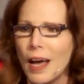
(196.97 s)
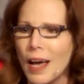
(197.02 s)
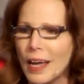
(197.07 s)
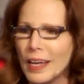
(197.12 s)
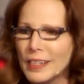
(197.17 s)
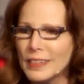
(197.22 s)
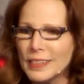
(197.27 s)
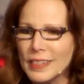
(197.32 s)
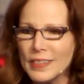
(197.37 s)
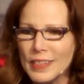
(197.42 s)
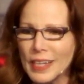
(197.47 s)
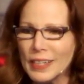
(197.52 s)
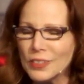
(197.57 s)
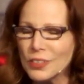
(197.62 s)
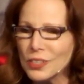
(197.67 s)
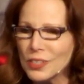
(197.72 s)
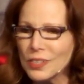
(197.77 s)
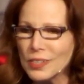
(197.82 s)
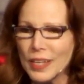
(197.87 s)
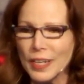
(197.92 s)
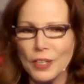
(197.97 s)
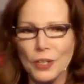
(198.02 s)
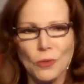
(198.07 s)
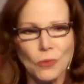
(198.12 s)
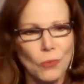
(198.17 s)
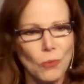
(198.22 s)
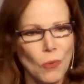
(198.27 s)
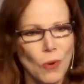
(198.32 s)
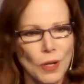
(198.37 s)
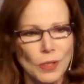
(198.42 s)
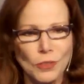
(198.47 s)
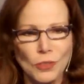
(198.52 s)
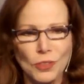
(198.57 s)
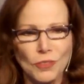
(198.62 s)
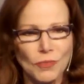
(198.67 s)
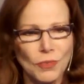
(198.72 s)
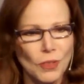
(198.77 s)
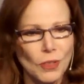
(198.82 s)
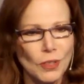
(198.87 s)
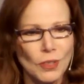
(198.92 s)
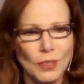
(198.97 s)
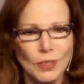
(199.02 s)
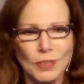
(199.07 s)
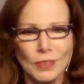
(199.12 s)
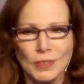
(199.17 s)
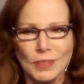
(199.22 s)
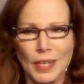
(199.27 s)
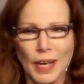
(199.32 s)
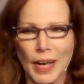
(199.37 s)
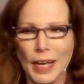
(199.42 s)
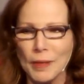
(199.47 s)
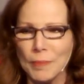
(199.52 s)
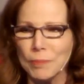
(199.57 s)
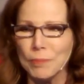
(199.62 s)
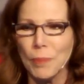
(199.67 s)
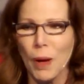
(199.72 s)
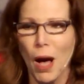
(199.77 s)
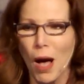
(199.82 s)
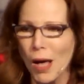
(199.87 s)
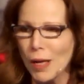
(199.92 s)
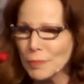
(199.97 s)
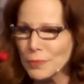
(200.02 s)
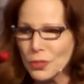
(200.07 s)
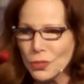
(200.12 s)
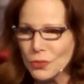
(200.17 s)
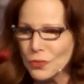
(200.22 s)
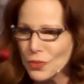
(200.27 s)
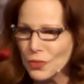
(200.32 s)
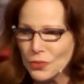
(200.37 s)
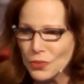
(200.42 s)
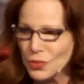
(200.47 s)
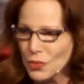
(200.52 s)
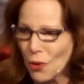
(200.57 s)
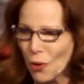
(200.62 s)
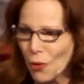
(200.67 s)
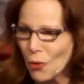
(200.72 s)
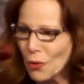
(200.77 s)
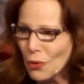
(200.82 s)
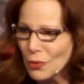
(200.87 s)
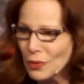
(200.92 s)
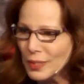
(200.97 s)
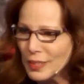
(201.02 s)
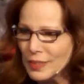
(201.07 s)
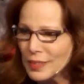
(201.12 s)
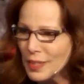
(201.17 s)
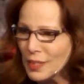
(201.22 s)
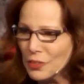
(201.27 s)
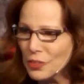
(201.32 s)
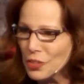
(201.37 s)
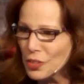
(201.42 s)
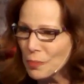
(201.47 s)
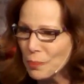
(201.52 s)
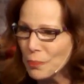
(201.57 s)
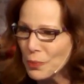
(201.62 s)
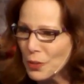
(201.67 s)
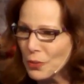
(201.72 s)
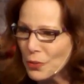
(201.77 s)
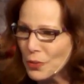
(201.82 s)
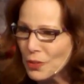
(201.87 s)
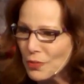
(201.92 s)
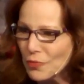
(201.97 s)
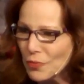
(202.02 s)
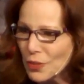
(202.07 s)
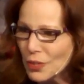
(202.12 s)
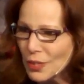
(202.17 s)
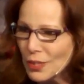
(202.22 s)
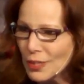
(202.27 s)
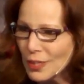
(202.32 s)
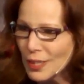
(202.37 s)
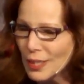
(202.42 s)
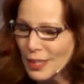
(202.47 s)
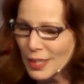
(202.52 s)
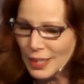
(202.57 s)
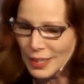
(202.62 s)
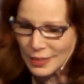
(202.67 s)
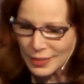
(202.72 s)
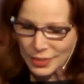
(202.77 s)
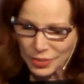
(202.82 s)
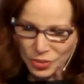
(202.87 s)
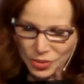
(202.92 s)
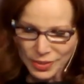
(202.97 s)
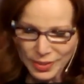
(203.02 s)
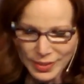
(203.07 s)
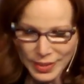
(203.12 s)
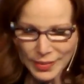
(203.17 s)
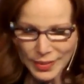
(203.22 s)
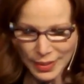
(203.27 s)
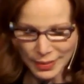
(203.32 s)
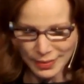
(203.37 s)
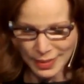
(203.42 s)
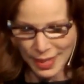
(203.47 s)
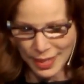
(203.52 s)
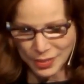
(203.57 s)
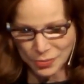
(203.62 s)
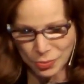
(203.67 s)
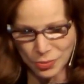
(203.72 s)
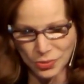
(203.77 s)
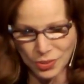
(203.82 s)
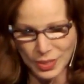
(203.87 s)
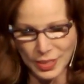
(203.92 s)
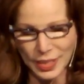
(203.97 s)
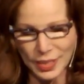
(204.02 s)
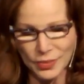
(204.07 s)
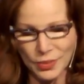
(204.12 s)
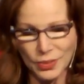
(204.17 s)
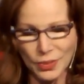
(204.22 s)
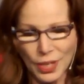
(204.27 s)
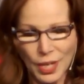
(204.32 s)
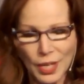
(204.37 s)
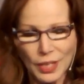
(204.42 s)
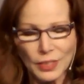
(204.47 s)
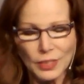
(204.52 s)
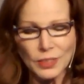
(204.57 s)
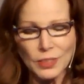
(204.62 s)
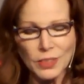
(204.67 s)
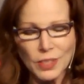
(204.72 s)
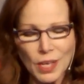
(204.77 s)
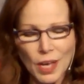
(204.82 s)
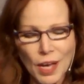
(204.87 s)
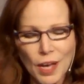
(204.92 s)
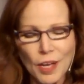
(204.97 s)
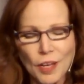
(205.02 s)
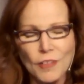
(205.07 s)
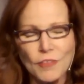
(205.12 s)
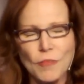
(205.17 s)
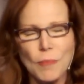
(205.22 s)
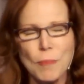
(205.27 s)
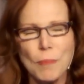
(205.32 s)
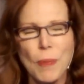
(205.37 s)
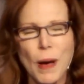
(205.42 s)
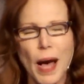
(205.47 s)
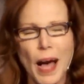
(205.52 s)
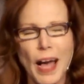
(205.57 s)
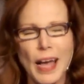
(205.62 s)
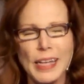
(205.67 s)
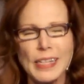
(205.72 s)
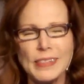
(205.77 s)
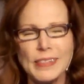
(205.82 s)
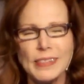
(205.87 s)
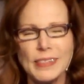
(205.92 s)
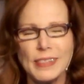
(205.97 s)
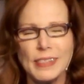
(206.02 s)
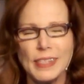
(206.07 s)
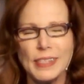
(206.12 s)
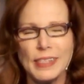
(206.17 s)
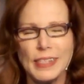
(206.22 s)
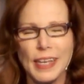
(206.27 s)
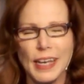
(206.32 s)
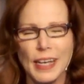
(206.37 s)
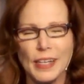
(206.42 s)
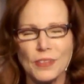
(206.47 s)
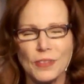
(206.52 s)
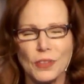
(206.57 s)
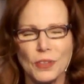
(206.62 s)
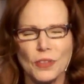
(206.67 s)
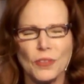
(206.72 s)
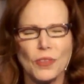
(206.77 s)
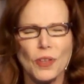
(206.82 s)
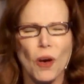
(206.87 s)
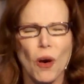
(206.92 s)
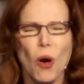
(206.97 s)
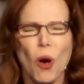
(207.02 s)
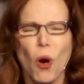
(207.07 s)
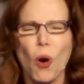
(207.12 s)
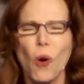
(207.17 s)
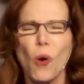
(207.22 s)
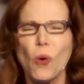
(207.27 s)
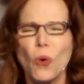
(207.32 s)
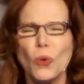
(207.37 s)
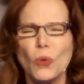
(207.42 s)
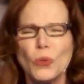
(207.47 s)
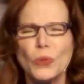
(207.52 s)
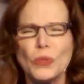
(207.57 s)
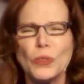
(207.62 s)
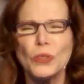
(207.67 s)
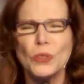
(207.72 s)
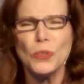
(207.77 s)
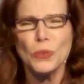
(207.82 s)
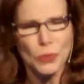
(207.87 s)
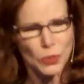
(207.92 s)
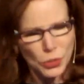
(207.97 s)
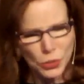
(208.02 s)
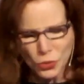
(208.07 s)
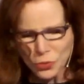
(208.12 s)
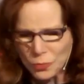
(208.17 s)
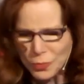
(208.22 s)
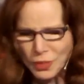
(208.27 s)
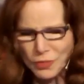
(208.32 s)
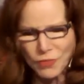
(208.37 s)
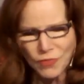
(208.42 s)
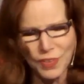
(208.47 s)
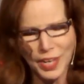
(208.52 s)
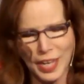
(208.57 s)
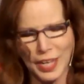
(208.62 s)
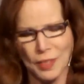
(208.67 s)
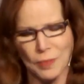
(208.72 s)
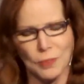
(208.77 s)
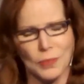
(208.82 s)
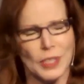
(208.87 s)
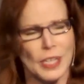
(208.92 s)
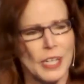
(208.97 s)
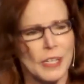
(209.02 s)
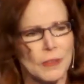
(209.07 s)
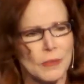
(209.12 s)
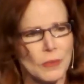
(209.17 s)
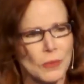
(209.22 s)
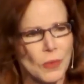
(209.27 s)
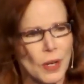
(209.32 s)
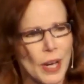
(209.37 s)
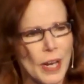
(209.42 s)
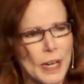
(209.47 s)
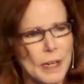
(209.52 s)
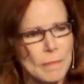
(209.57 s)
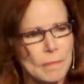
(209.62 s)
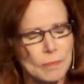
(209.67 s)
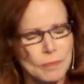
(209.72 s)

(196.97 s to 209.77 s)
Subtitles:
Isn't that just like a wonderful, like, balm to the soul? Isn't that just beautiful? Let's just say that last one together. Love binds together the whole human family, right?